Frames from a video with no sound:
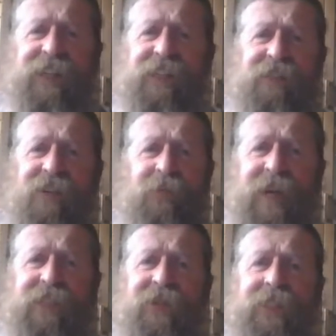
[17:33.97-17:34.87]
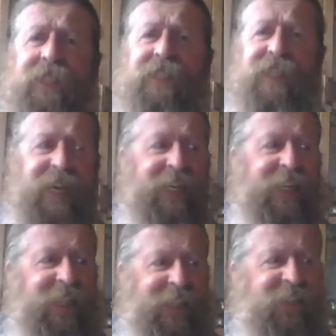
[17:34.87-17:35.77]
your old man's gone insane.
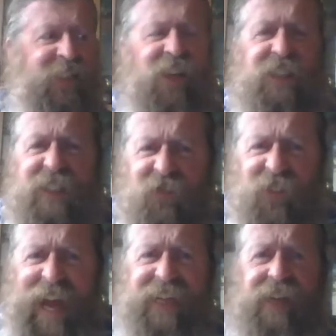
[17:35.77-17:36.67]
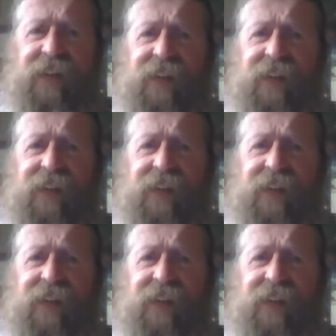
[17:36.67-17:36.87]
He thinks the earth's flat.